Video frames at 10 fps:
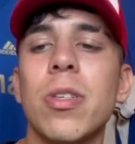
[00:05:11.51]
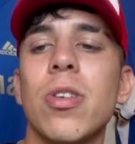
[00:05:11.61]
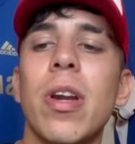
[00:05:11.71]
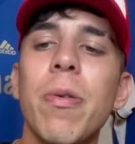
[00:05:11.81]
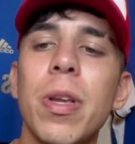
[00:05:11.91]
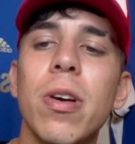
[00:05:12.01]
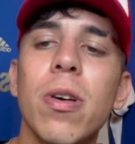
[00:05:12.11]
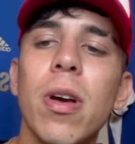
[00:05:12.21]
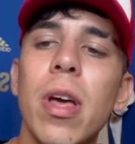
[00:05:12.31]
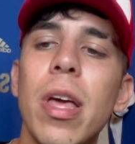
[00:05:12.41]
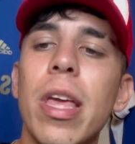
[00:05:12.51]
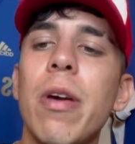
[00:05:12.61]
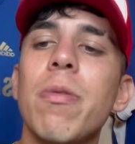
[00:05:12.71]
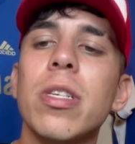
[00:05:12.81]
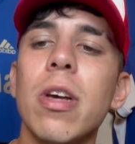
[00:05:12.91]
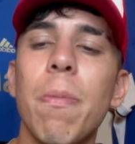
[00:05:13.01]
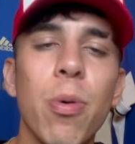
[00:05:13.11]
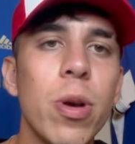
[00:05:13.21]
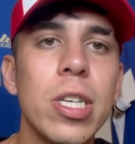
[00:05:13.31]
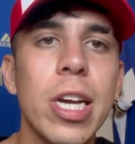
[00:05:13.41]
So now we know he was
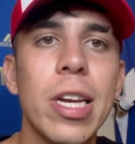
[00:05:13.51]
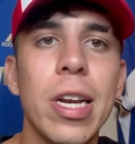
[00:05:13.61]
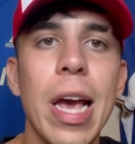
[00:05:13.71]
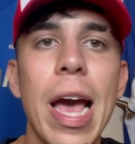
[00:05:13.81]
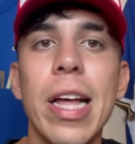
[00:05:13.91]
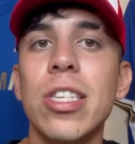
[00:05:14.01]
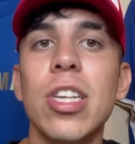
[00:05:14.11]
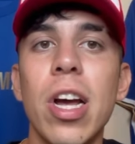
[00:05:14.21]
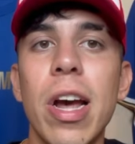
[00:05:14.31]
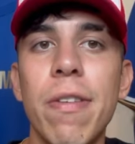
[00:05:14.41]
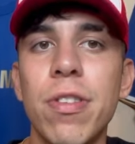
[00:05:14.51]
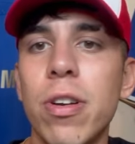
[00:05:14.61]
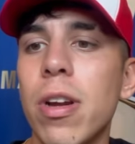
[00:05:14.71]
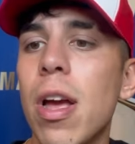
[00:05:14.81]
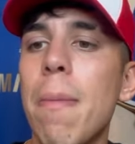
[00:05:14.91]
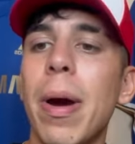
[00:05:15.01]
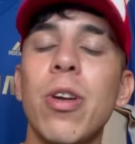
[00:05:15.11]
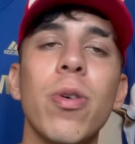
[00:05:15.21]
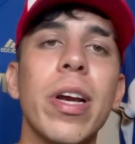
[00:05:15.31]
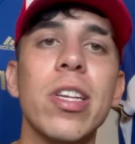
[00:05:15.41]
appreciated and sought after by
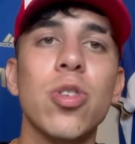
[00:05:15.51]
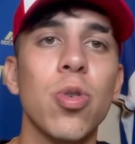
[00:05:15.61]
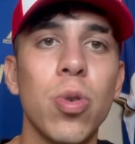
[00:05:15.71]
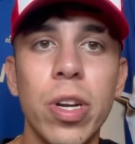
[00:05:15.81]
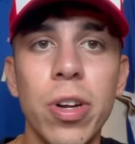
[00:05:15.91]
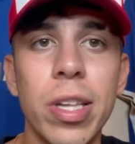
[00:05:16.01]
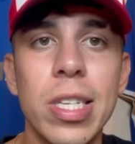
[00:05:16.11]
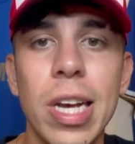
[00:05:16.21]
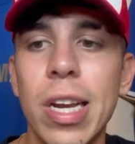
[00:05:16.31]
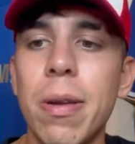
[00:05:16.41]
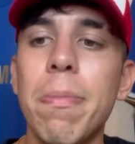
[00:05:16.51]
Newcastle, who nearly signed him,